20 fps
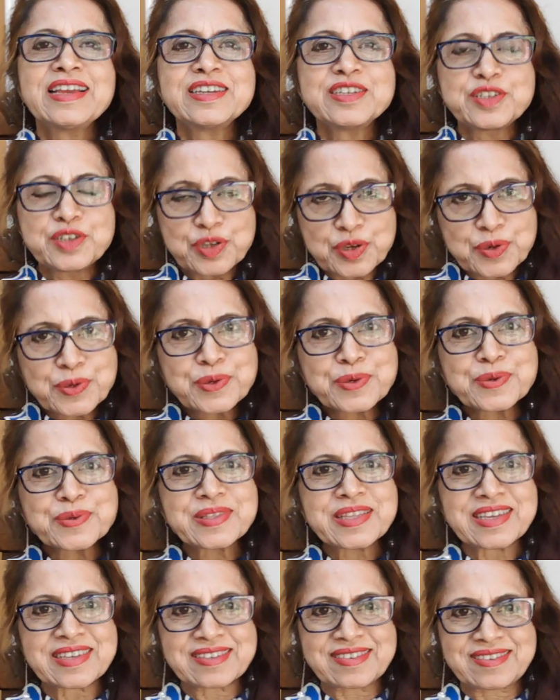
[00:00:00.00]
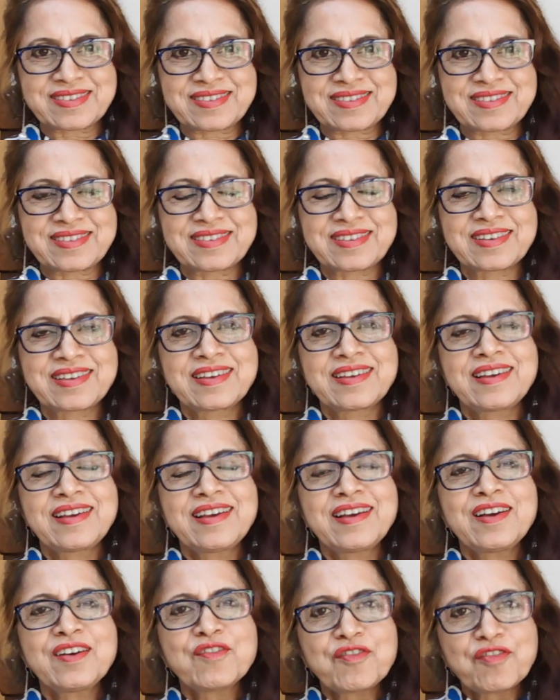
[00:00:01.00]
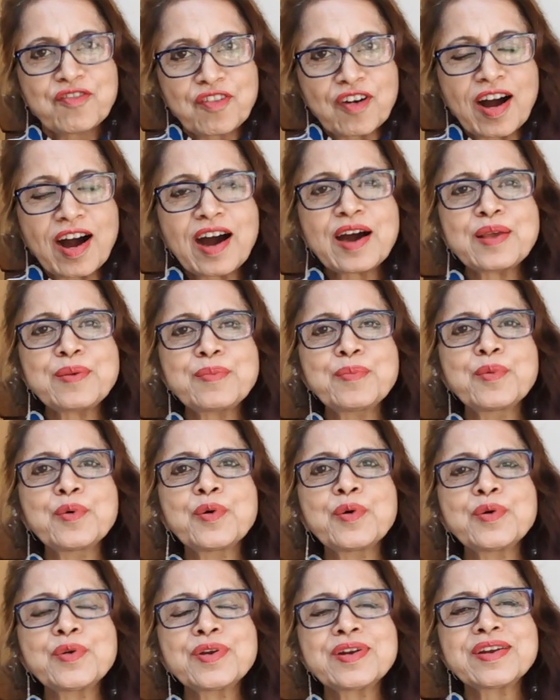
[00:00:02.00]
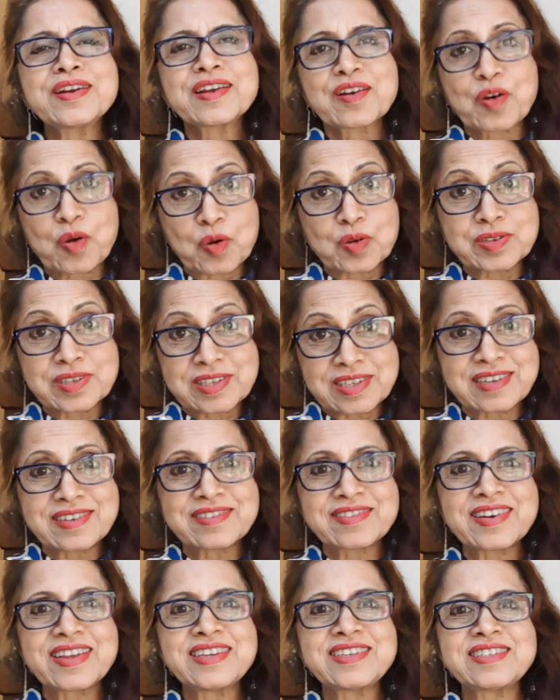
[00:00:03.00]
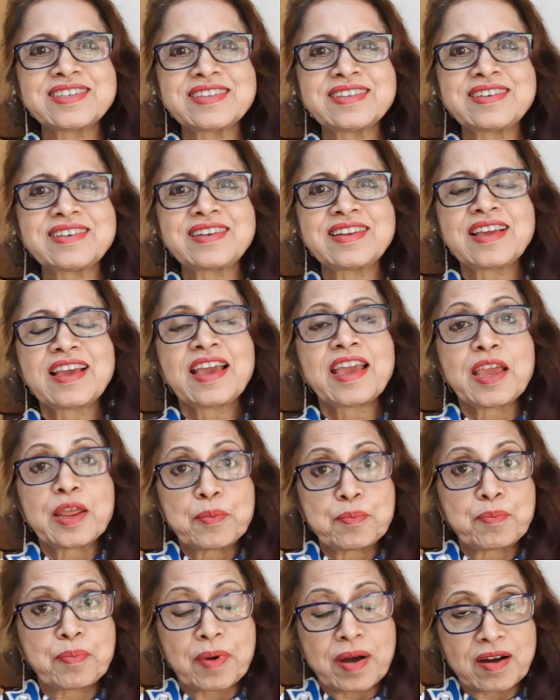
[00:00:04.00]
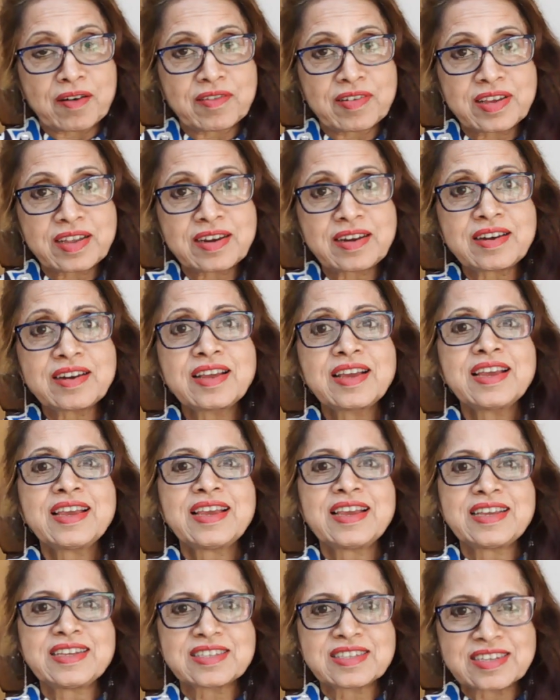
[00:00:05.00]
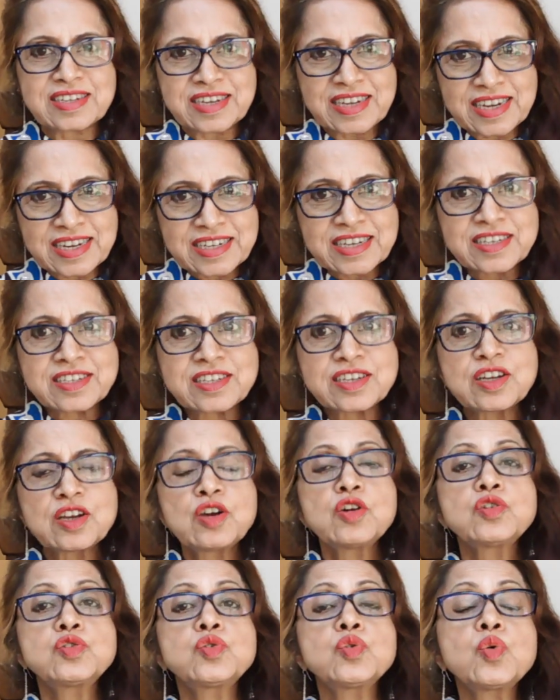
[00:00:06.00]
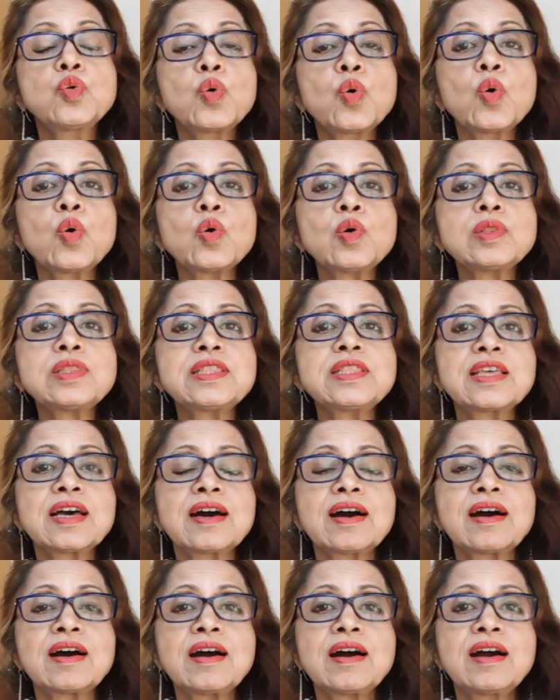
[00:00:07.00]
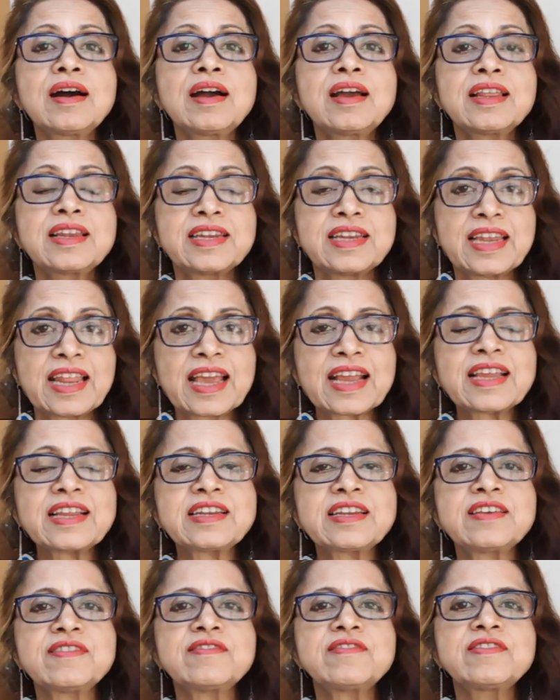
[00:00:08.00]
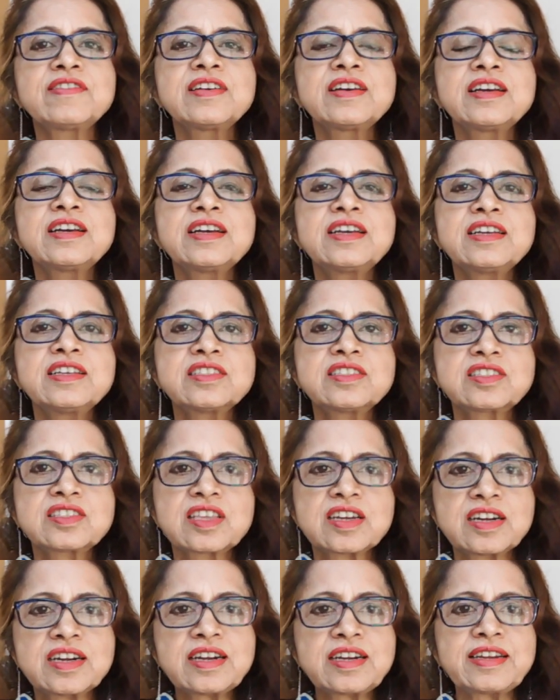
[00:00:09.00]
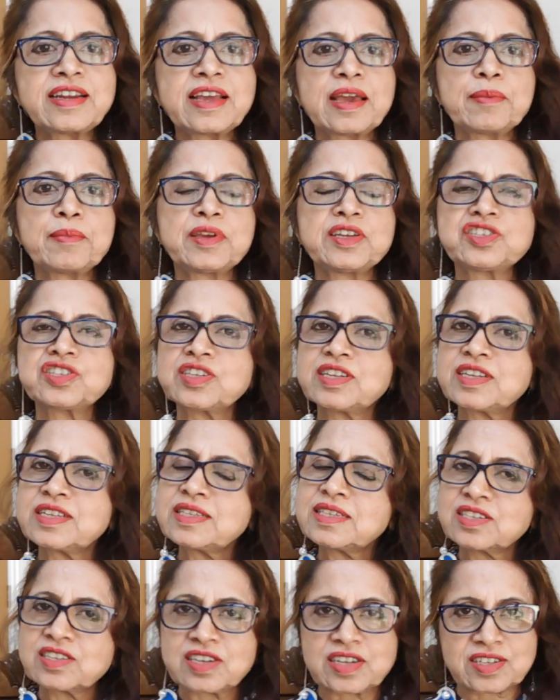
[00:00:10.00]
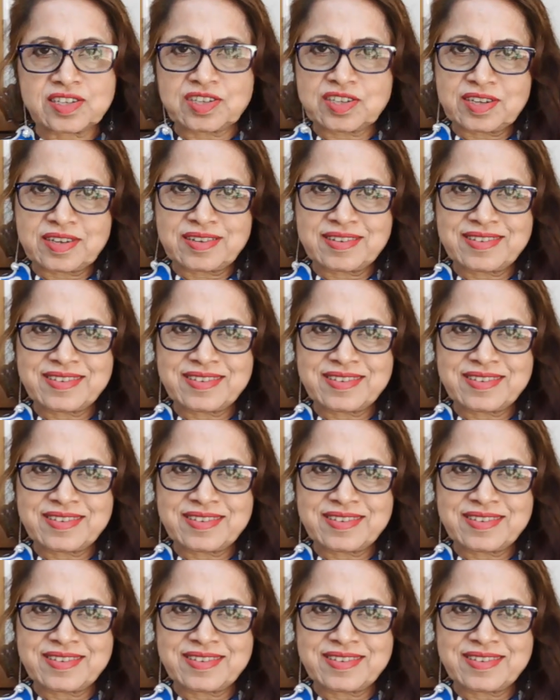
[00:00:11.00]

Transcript: Due to this, far more concentration and power is needed to hold the negative third dimensional structure.